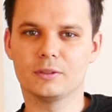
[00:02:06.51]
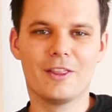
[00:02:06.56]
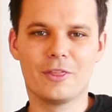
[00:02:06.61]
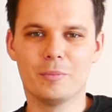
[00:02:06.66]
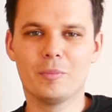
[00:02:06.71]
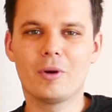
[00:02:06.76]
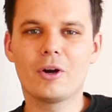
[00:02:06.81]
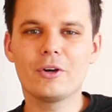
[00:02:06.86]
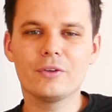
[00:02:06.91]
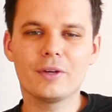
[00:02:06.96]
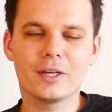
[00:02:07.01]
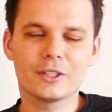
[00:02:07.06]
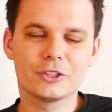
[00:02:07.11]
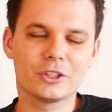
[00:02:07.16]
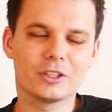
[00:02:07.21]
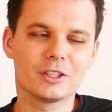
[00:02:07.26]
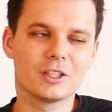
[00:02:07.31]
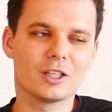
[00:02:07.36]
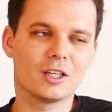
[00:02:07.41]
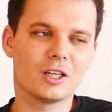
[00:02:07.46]
The more you
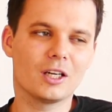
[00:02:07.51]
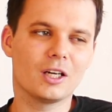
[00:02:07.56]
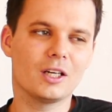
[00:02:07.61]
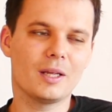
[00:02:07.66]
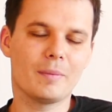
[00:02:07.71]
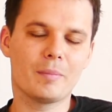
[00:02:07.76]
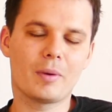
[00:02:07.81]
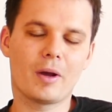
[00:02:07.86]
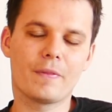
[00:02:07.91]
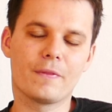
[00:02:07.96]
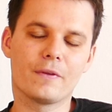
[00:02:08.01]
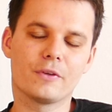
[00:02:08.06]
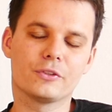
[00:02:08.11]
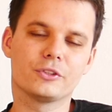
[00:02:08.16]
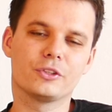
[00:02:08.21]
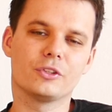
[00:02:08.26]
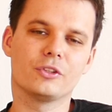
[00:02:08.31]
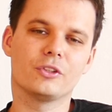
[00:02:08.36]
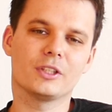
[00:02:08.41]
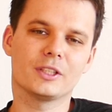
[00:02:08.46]
actually learn about
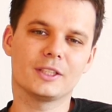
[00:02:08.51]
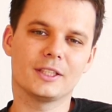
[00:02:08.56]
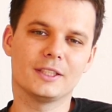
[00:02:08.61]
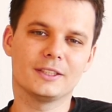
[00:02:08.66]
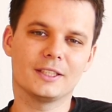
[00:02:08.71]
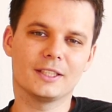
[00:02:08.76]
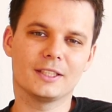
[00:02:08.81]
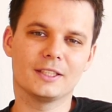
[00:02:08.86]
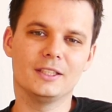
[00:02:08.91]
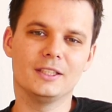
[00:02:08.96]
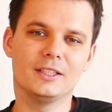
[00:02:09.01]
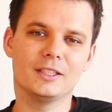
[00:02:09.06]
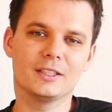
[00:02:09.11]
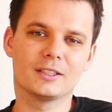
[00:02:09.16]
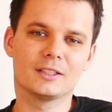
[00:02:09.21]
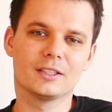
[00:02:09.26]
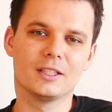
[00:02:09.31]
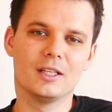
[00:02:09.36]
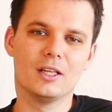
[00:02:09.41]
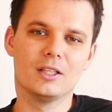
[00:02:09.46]
those rules and techniques,
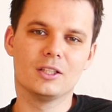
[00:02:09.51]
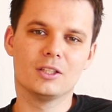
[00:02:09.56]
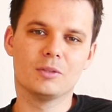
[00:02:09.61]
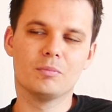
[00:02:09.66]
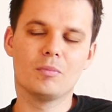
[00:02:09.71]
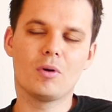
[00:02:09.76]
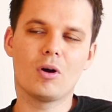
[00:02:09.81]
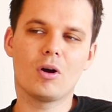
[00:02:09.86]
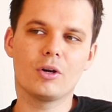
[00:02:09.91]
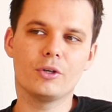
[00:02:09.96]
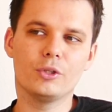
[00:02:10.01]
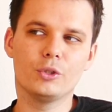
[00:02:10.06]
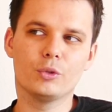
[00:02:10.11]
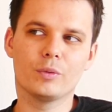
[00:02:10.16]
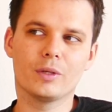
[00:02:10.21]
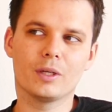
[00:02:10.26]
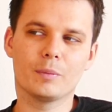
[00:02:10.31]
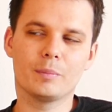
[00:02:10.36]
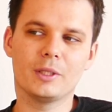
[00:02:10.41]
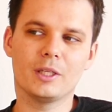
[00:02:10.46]
the more you
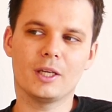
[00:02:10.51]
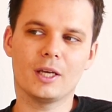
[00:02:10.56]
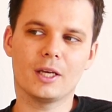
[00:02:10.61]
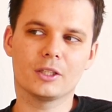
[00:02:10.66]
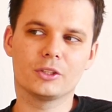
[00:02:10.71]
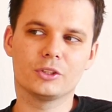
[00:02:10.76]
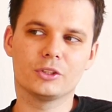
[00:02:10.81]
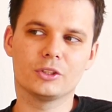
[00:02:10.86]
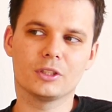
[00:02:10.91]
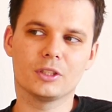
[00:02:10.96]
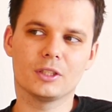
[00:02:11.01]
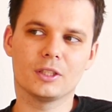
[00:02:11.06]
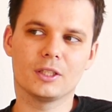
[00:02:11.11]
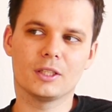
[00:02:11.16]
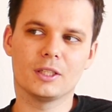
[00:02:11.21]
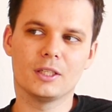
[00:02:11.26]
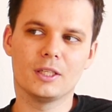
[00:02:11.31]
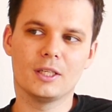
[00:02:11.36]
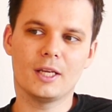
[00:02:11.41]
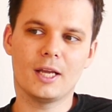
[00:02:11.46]
will be actually
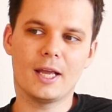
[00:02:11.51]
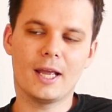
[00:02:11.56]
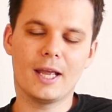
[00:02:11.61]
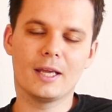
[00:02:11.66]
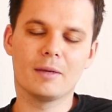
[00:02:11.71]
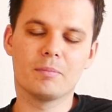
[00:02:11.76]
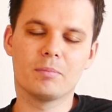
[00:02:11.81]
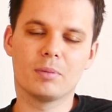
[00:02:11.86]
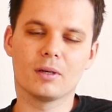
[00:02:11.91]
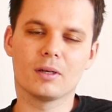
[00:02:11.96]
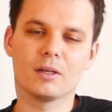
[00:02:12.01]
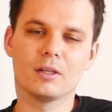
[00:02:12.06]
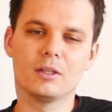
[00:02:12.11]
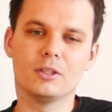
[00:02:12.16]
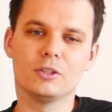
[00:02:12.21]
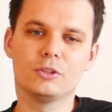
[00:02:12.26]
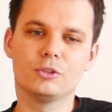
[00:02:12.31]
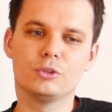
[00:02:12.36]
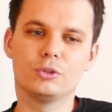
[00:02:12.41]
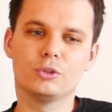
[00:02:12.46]
able
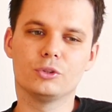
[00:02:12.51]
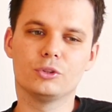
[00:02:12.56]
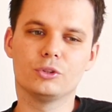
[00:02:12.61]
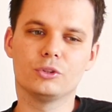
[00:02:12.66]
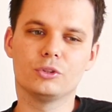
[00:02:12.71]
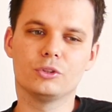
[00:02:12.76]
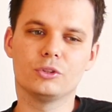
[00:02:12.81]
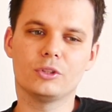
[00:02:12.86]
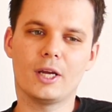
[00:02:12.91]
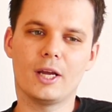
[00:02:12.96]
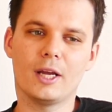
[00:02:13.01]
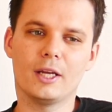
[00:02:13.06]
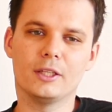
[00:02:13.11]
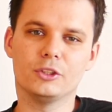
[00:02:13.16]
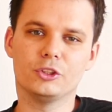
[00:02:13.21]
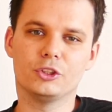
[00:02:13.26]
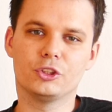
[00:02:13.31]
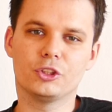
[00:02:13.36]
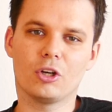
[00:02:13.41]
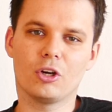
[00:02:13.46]
to
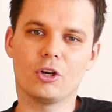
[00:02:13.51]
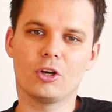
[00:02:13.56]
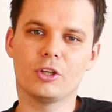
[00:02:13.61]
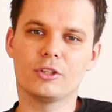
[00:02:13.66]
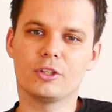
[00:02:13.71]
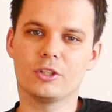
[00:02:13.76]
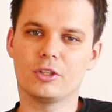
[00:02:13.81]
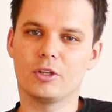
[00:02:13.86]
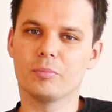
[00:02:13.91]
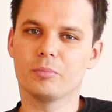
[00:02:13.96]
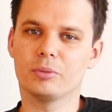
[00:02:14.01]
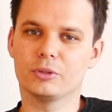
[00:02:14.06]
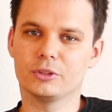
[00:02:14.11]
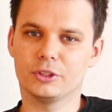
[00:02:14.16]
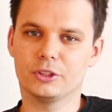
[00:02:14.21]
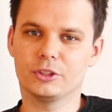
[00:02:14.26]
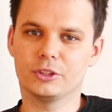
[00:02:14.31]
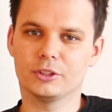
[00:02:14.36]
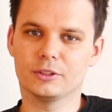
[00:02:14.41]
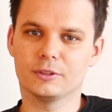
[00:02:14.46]
enjoy the
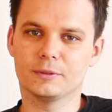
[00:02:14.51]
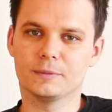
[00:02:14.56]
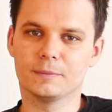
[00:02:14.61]
composition.